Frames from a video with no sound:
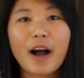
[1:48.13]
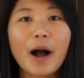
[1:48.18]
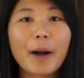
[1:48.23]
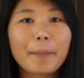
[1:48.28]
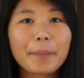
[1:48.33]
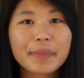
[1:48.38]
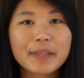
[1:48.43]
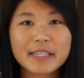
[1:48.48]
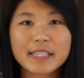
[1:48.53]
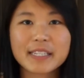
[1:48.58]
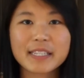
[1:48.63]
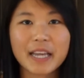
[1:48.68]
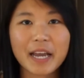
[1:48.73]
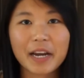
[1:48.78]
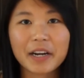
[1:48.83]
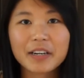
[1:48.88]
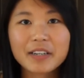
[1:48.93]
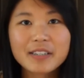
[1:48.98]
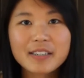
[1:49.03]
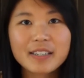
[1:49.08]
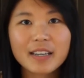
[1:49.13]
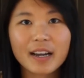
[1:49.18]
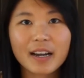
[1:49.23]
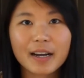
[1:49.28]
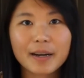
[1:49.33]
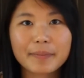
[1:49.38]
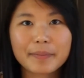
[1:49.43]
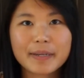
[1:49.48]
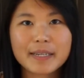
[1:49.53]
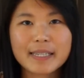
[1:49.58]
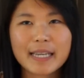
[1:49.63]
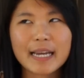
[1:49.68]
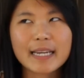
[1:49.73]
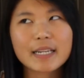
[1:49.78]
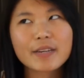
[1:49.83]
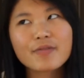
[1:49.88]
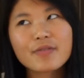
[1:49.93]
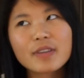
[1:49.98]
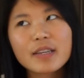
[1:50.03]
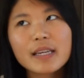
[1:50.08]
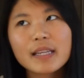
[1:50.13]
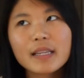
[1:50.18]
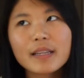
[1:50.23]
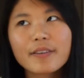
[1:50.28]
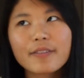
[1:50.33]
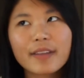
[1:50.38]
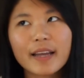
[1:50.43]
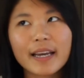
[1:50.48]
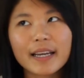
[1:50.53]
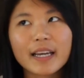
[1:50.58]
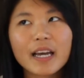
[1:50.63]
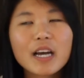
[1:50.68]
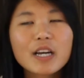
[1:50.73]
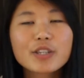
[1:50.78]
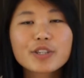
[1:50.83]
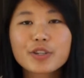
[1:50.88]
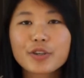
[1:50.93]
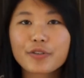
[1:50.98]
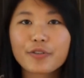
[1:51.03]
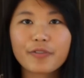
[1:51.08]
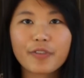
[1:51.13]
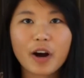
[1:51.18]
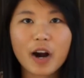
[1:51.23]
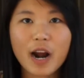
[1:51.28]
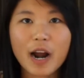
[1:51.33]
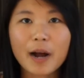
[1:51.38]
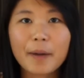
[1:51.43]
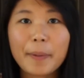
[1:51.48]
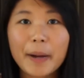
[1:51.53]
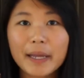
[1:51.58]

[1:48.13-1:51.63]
up the stairs because I didn't really live like too far up.